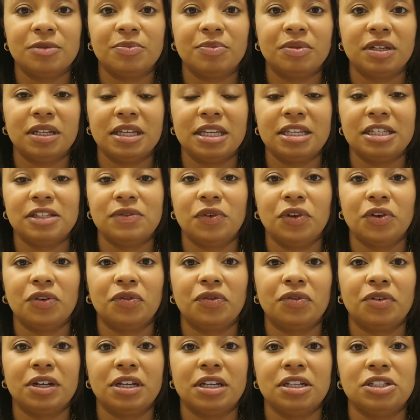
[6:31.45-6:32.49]
please feel
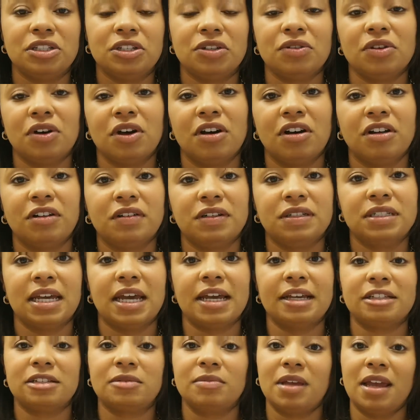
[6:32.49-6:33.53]
free to call or
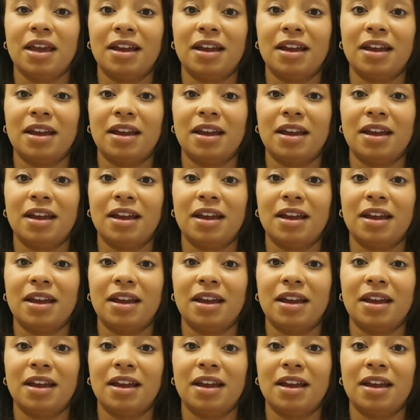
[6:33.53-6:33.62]
text me